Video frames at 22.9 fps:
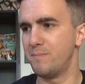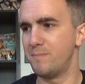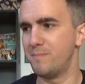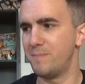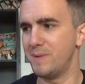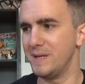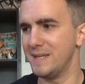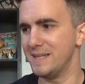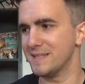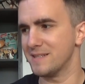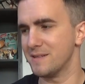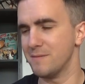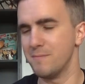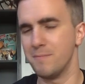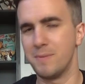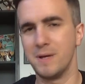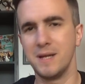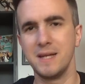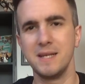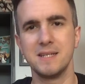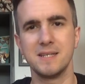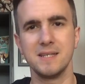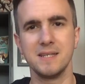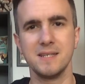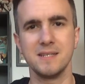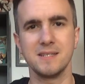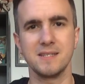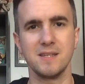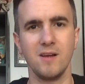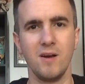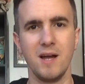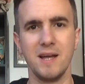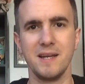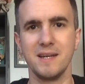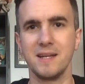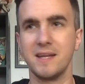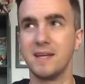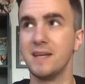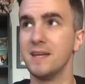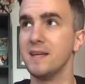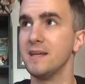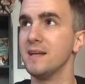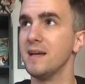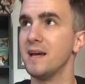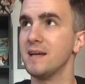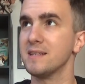bits and pieces that I had
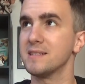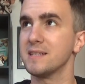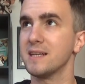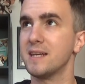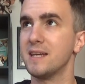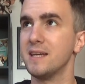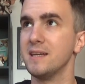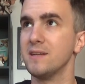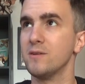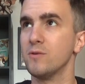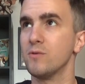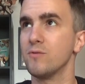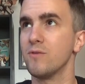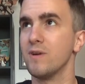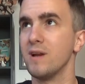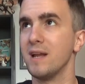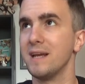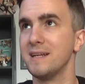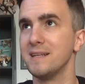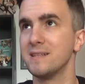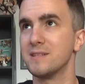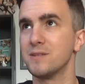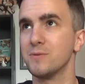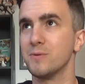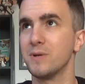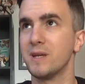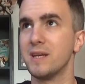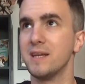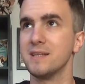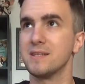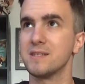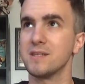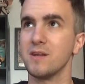as a kid or related to a kid.